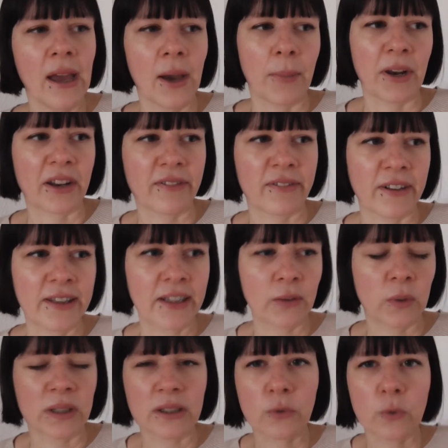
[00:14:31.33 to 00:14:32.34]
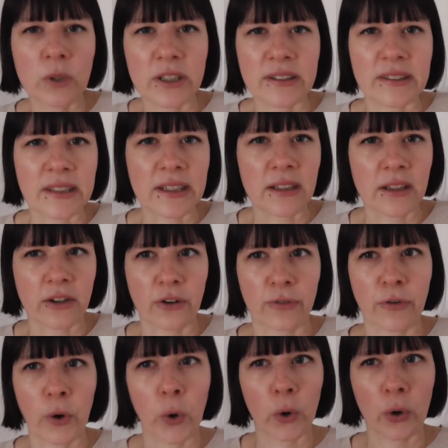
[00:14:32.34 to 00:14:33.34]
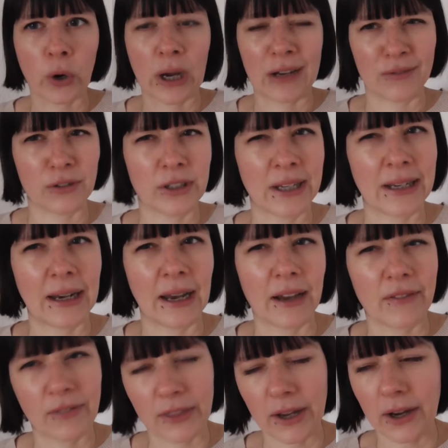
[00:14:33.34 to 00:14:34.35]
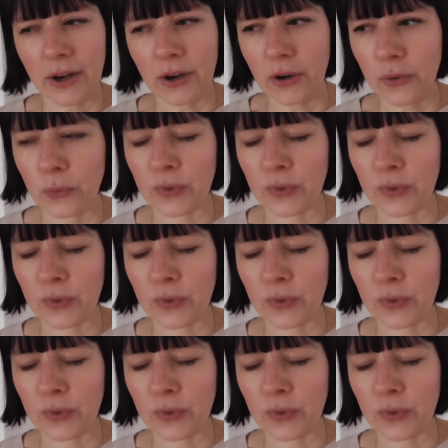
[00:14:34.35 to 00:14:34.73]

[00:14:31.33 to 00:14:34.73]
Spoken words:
but I felt like we didn't really see a lot of her everyday life there,